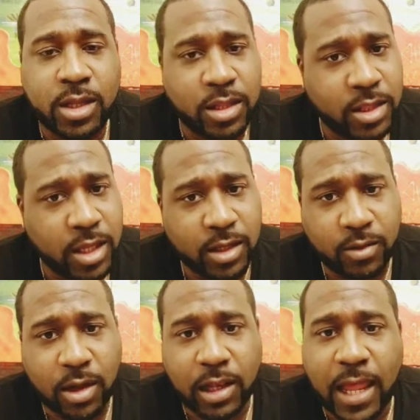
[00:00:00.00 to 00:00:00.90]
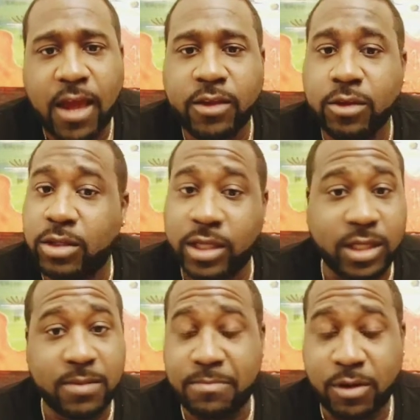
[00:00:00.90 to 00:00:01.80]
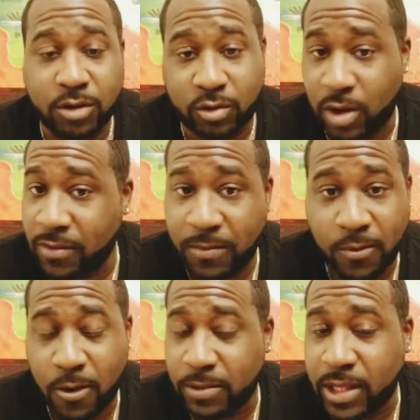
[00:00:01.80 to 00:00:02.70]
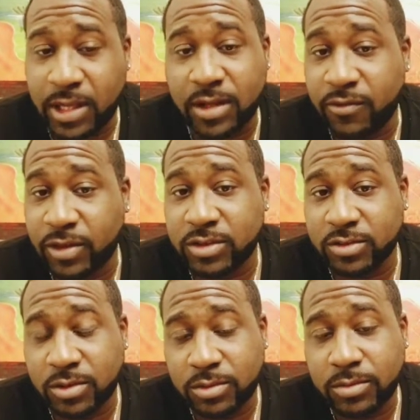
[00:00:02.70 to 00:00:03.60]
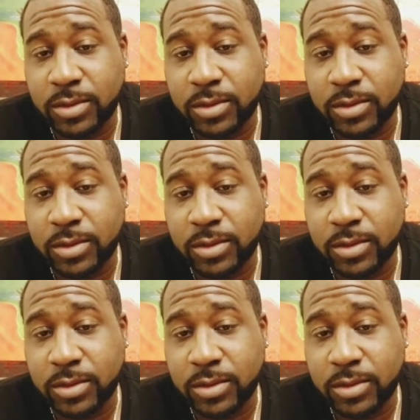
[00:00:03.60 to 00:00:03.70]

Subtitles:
they'd allow you, he didn't build a great rapport with that individual.